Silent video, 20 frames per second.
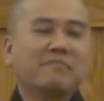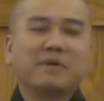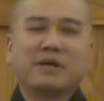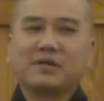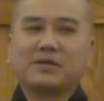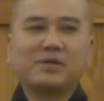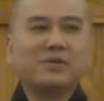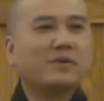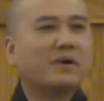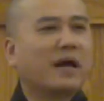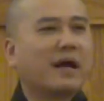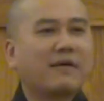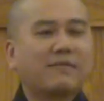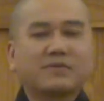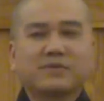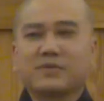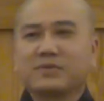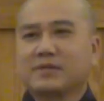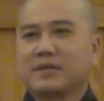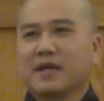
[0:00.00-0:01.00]
But you
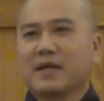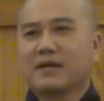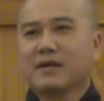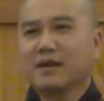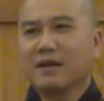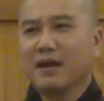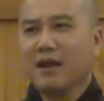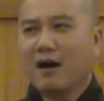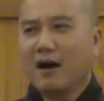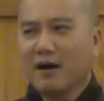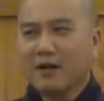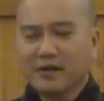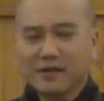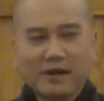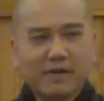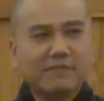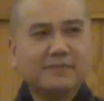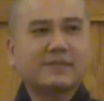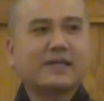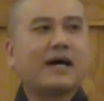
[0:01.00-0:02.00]
have to take a
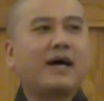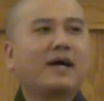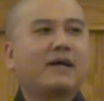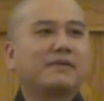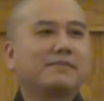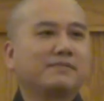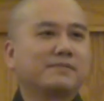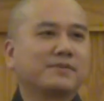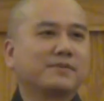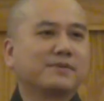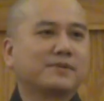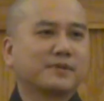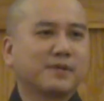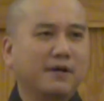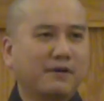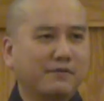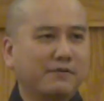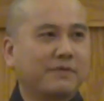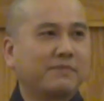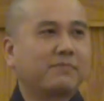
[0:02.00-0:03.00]
lot of time to
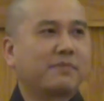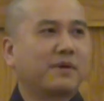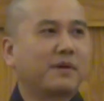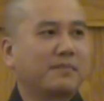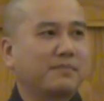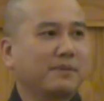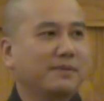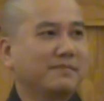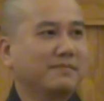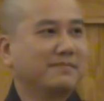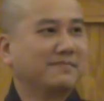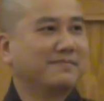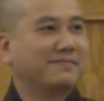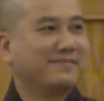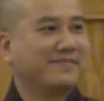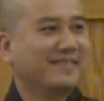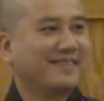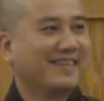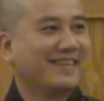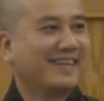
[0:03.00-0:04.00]
solve the problem.
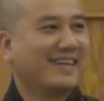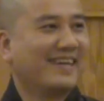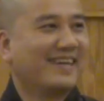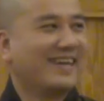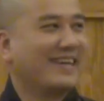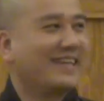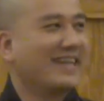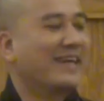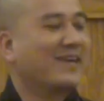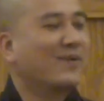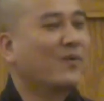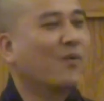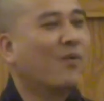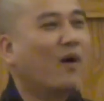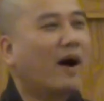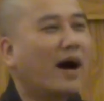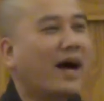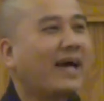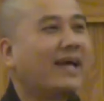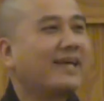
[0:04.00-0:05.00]
Then
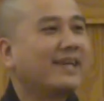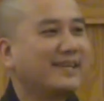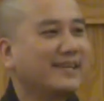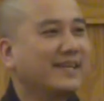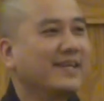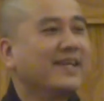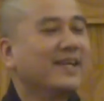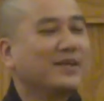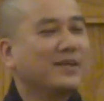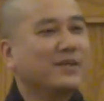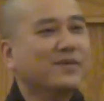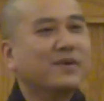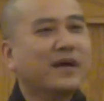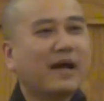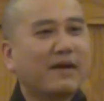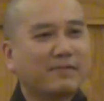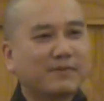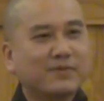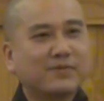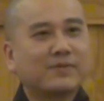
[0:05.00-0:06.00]
why you
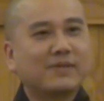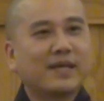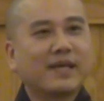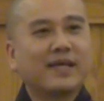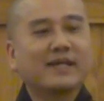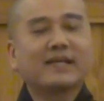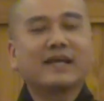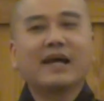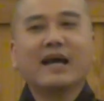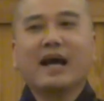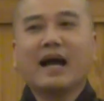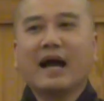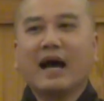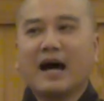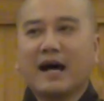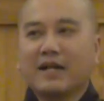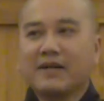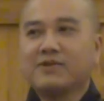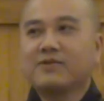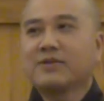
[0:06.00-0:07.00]
have to take
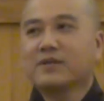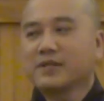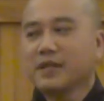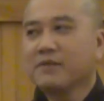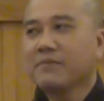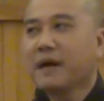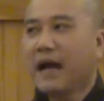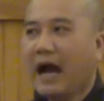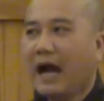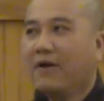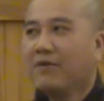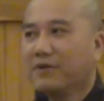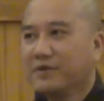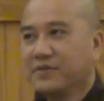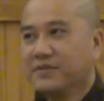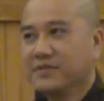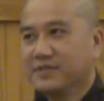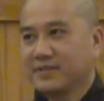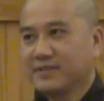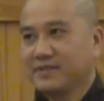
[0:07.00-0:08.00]
hundreds of
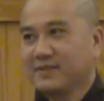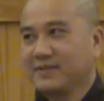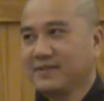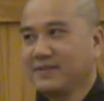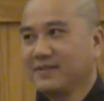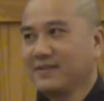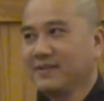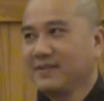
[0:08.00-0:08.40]
hours